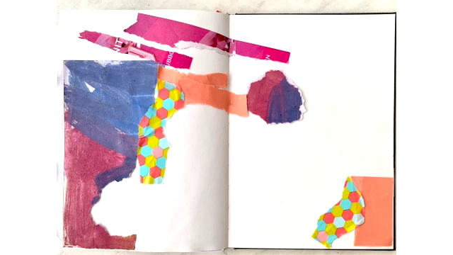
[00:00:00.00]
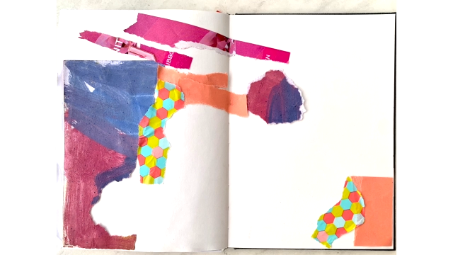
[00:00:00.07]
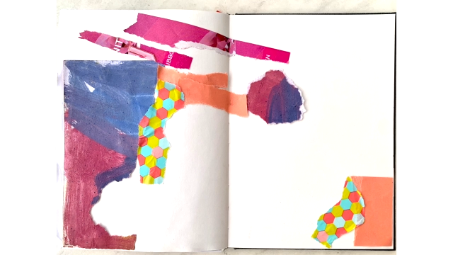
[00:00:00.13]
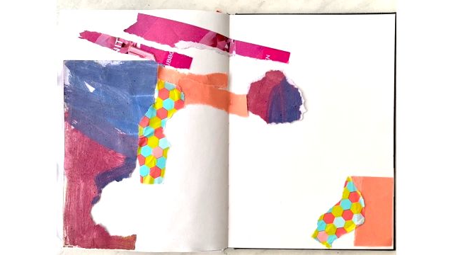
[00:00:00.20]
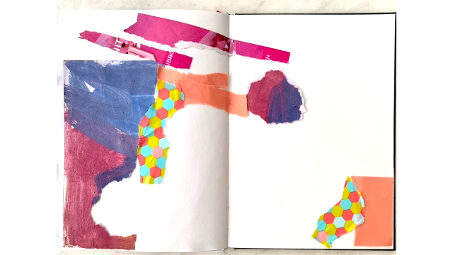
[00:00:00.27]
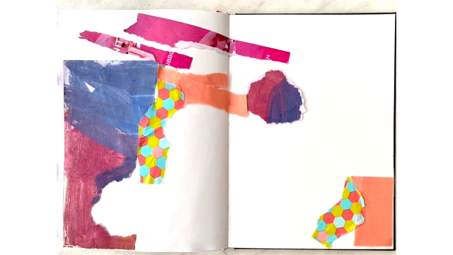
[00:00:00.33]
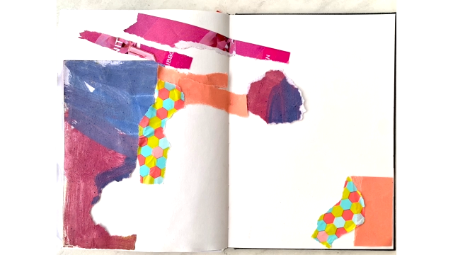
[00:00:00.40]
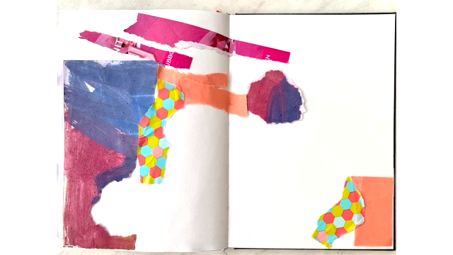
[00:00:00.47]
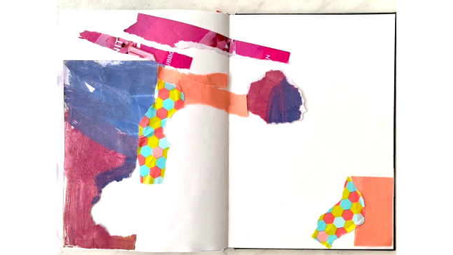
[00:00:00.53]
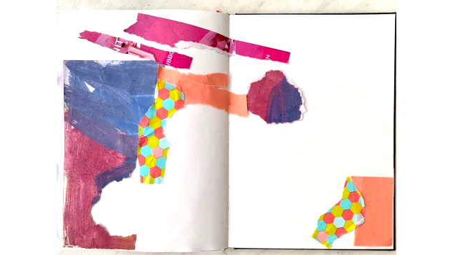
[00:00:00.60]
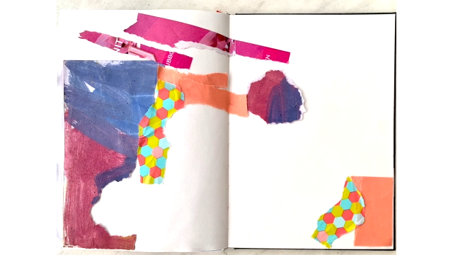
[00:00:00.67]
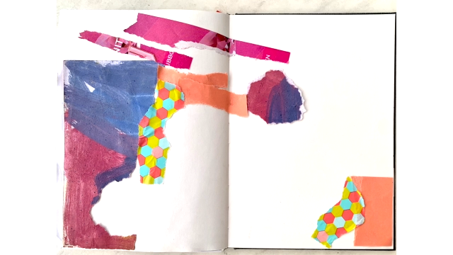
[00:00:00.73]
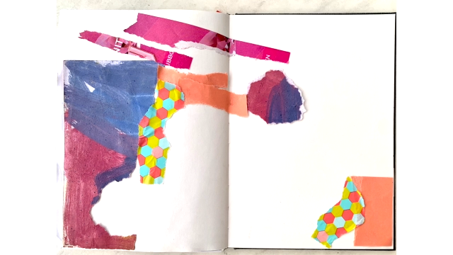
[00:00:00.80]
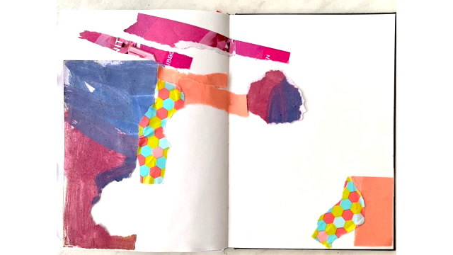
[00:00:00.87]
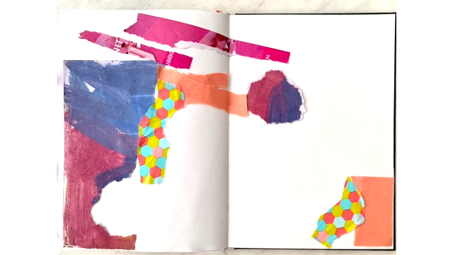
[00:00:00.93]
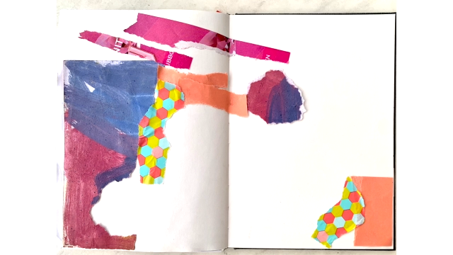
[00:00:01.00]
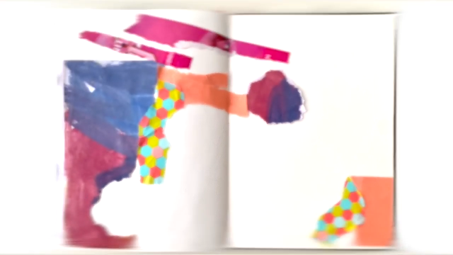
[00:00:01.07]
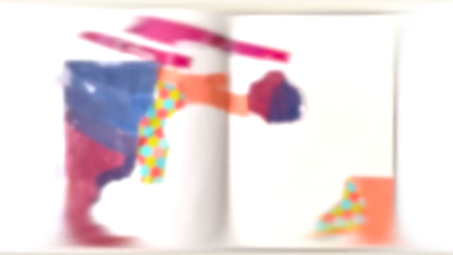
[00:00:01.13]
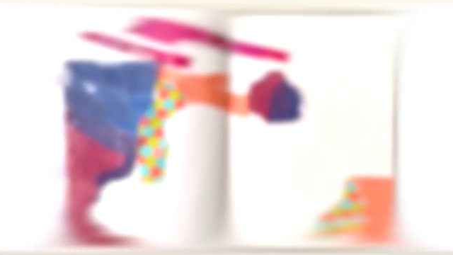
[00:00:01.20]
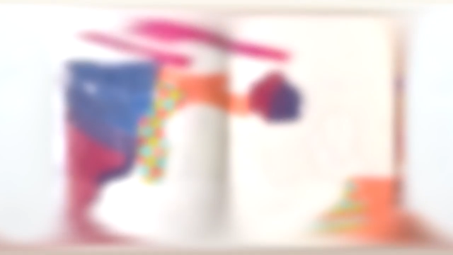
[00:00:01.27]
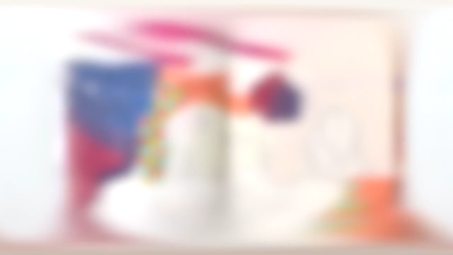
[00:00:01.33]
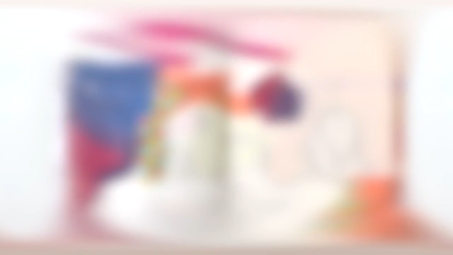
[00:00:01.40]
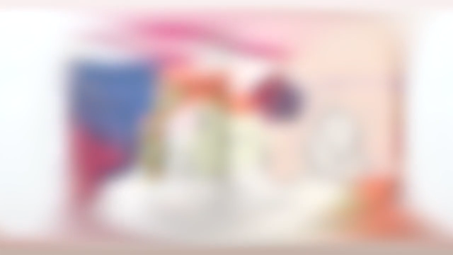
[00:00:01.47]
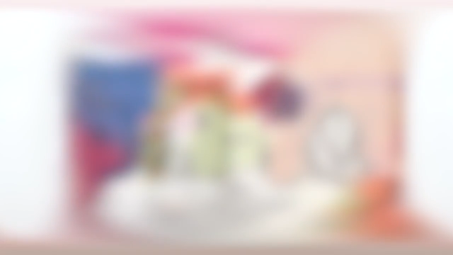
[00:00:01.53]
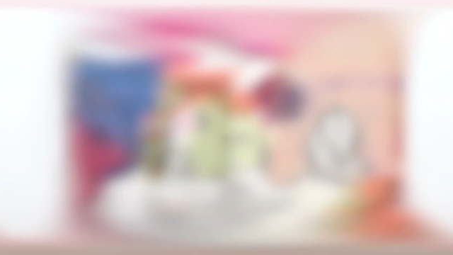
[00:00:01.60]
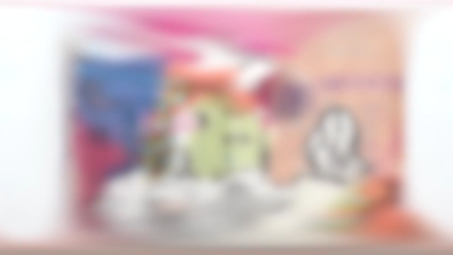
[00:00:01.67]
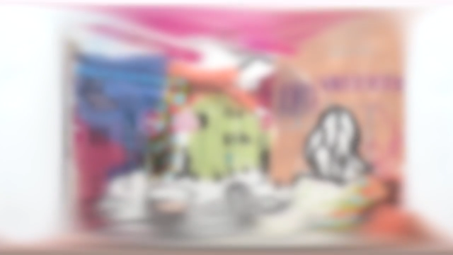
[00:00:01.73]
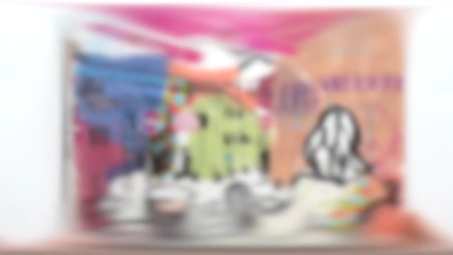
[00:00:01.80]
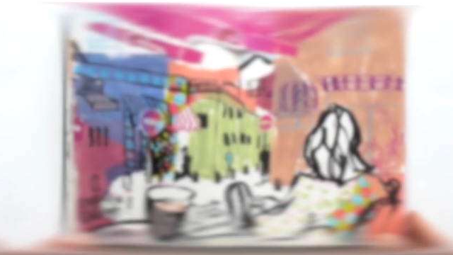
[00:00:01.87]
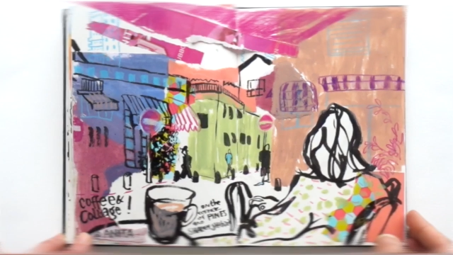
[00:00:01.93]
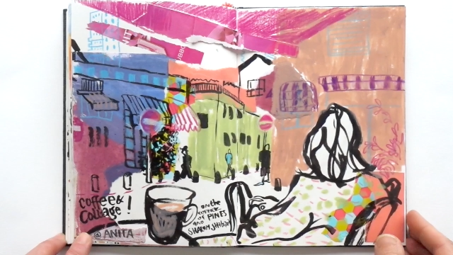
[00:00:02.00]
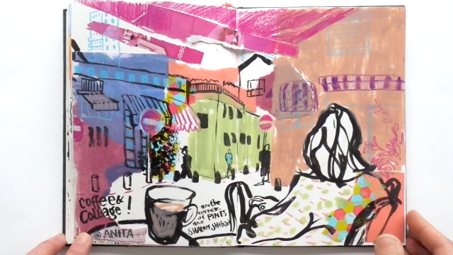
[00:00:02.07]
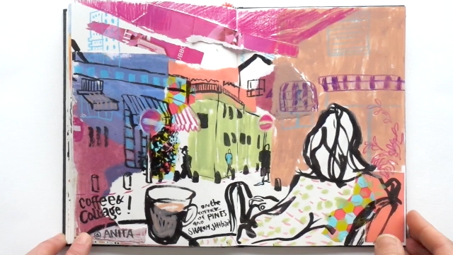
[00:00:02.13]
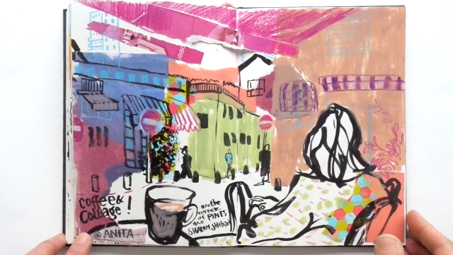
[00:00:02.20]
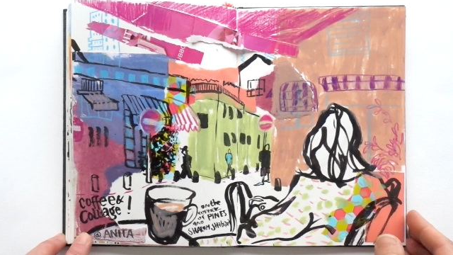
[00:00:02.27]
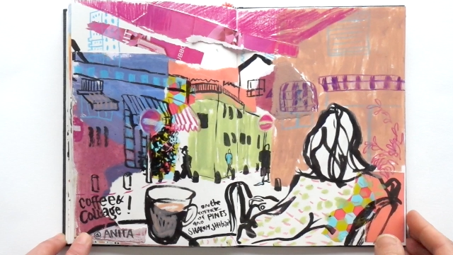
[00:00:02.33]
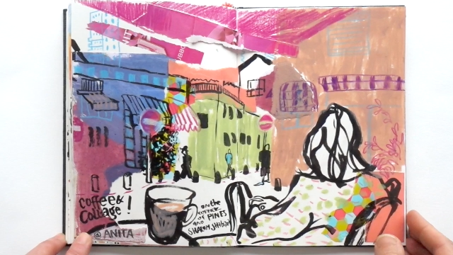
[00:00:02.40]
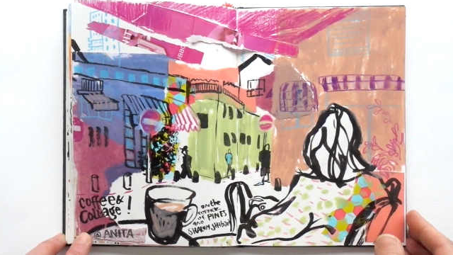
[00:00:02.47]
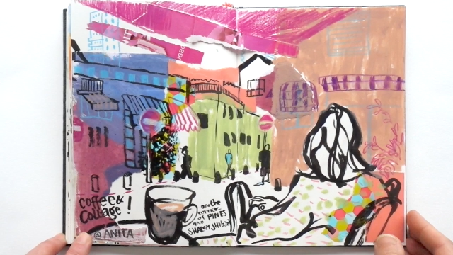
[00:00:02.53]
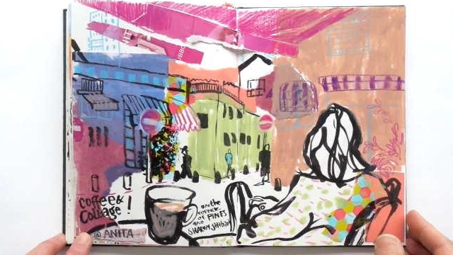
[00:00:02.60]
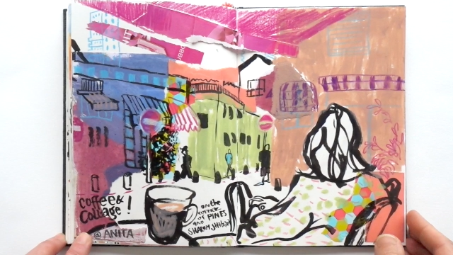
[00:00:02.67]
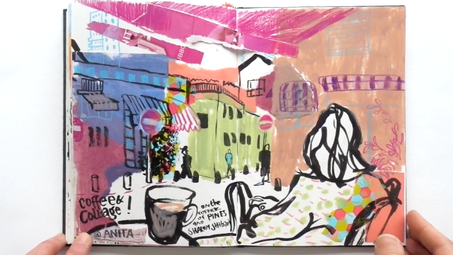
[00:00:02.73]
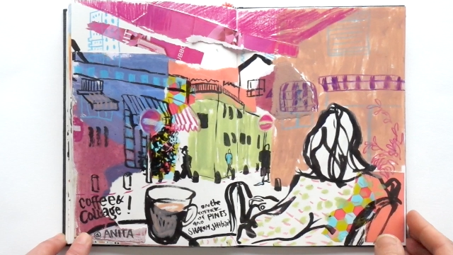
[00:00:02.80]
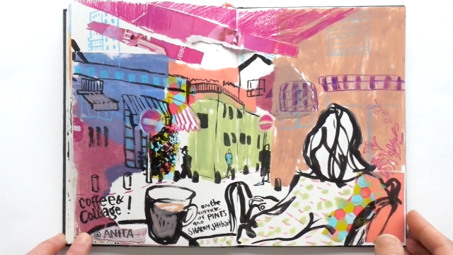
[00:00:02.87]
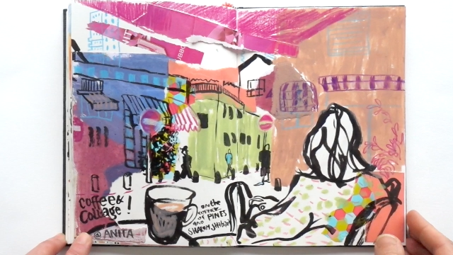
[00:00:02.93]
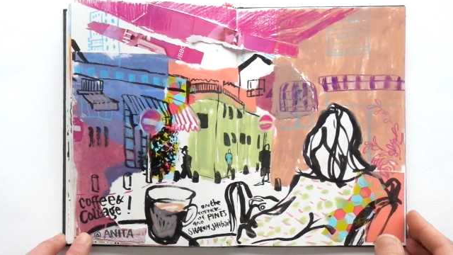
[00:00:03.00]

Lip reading: [unreadable: no face in view]